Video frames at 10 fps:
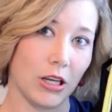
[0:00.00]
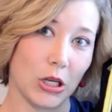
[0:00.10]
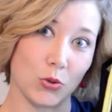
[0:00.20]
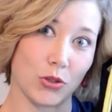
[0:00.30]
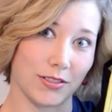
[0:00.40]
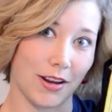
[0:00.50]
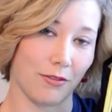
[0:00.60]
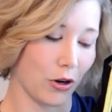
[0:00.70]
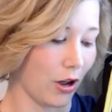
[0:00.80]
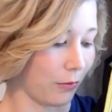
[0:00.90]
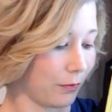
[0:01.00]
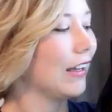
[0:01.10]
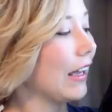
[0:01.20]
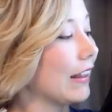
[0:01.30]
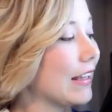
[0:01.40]
You just never know.
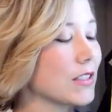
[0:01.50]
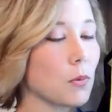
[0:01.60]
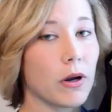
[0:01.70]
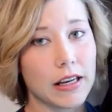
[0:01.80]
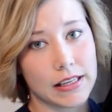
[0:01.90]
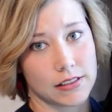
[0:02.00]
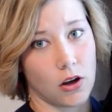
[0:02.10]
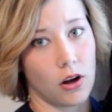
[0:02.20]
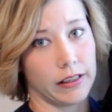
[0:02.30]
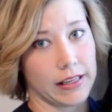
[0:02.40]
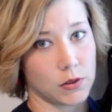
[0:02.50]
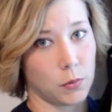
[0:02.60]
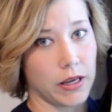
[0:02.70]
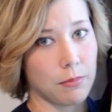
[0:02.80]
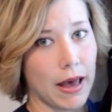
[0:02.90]
This one is called a
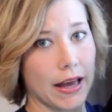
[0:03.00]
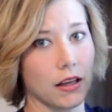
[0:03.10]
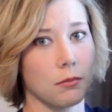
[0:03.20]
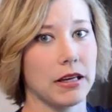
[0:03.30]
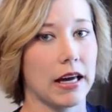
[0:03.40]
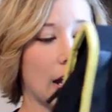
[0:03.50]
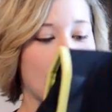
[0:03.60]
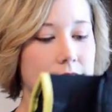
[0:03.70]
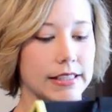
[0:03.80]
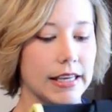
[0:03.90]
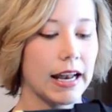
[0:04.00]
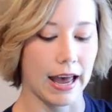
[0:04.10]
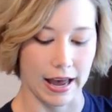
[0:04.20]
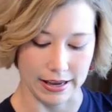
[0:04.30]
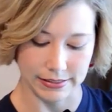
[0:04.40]
swig bag because it
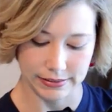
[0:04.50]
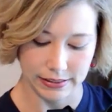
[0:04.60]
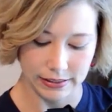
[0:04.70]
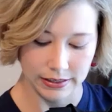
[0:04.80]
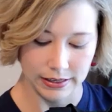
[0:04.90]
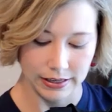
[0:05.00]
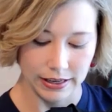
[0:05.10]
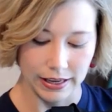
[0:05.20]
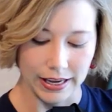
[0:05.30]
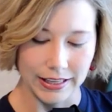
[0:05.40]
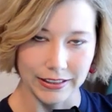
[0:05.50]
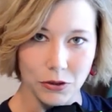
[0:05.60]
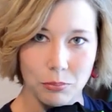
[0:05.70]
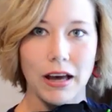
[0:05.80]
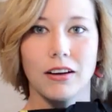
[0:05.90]
has a
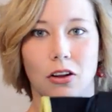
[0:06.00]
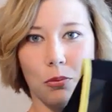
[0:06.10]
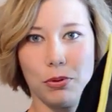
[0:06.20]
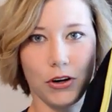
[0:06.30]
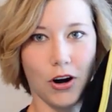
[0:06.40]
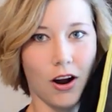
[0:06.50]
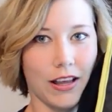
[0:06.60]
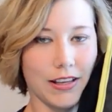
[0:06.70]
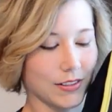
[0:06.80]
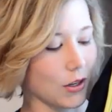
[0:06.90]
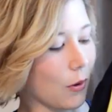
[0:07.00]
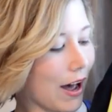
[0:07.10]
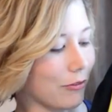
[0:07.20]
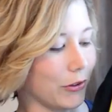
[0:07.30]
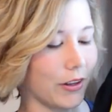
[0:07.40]
little bottle opener on it. So
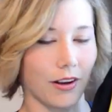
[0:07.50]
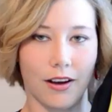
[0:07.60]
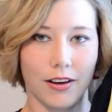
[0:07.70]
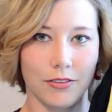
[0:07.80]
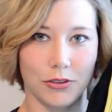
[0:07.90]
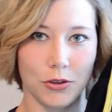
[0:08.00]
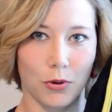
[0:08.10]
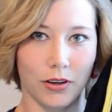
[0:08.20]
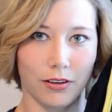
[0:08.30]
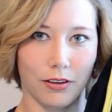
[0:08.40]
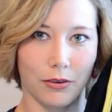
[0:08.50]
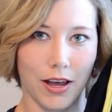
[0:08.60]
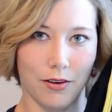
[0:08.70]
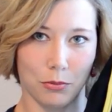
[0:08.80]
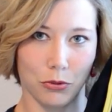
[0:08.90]
after the con, if you want to go and
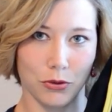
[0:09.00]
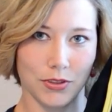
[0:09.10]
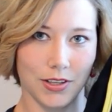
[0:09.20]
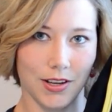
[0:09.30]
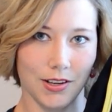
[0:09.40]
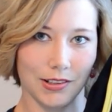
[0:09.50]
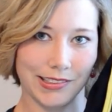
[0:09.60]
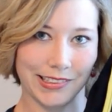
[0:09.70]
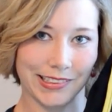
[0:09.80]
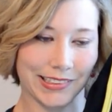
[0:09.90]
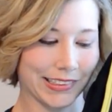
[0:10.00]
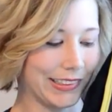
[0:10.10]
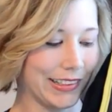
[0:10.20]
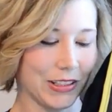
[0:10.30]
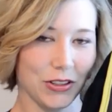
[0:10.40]
have a brewski,
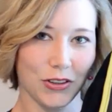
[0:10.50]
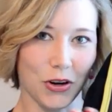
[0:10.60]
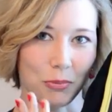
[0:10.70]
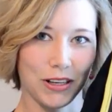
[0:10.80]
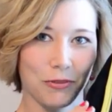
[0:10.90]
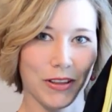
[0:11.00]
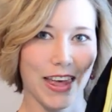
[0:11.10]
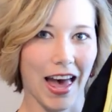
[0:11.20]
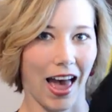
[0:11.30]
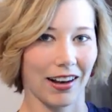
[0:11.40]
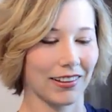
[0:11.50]
you can open it with that.